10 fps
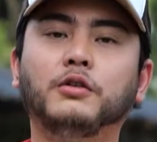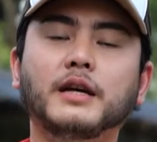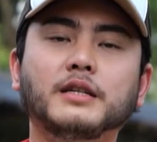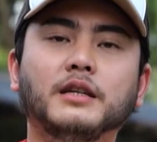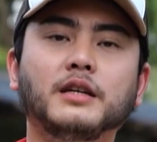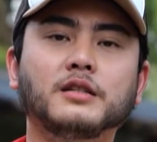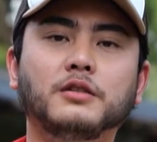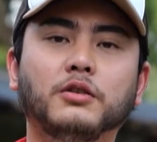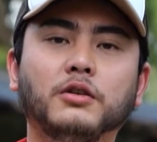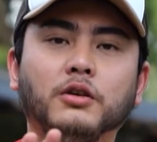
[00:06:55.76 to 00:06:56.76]
You guys can just
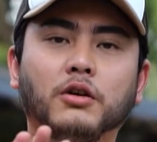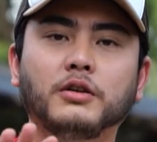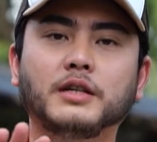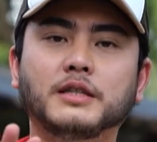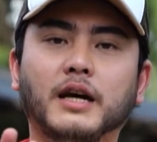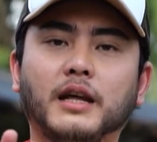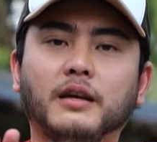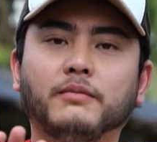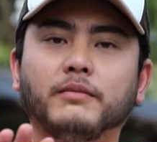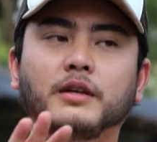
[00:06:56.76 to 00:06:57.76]
draw your own
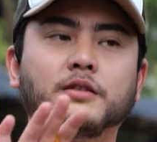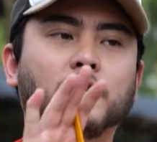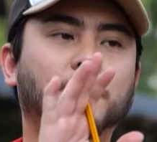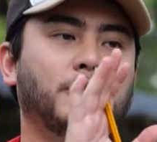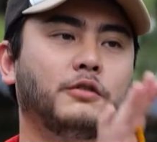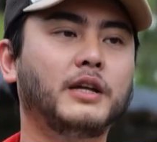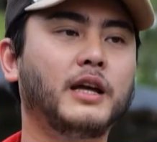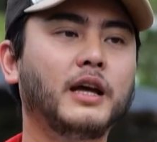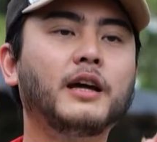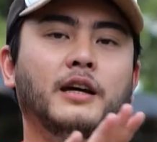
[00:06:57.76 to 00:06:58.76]
design. So for
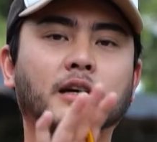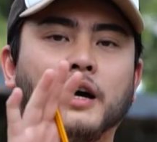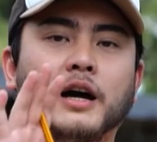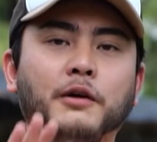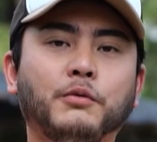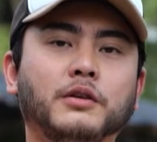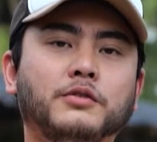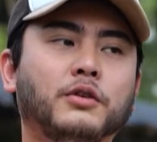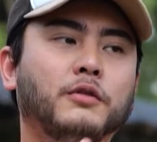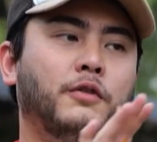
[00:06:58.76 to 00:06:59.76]
today, I will
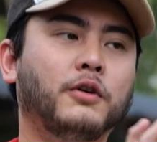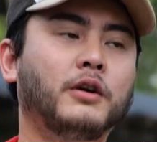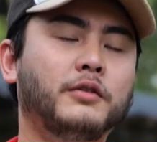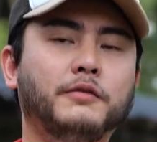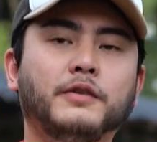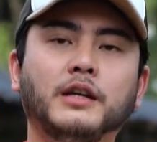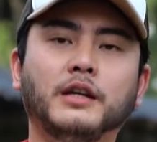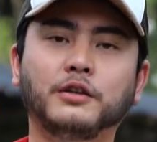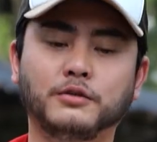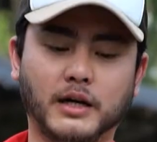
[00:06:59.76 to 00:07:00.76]
draw for Rifqi
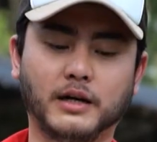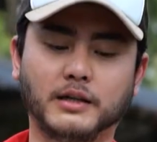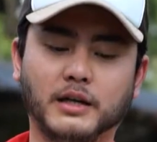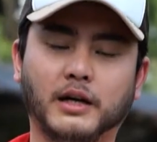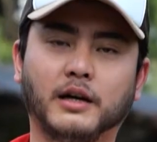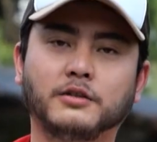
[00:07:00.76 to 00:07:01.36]
dan juga Ardilla.